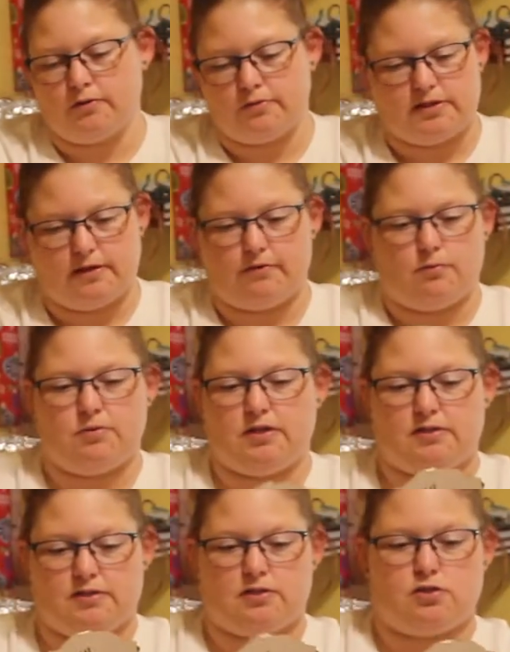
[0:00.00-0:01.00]
to go 7
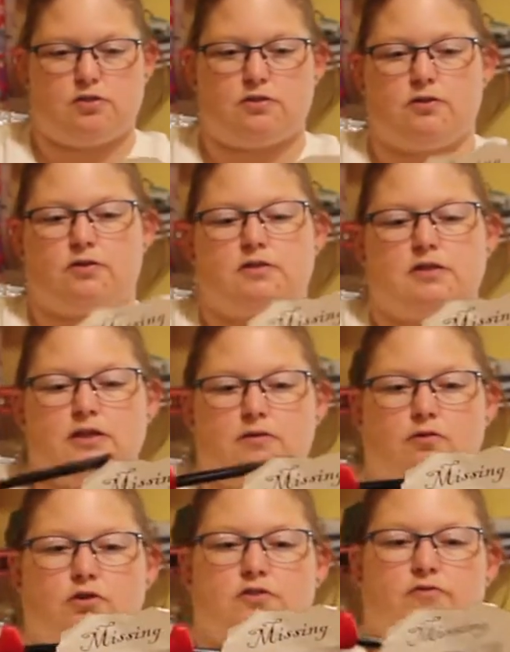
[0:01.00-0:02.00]
because it
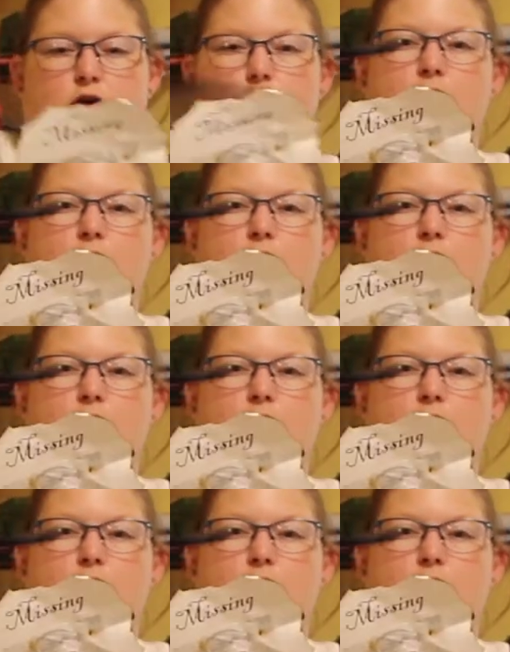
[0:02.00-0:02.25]
looks very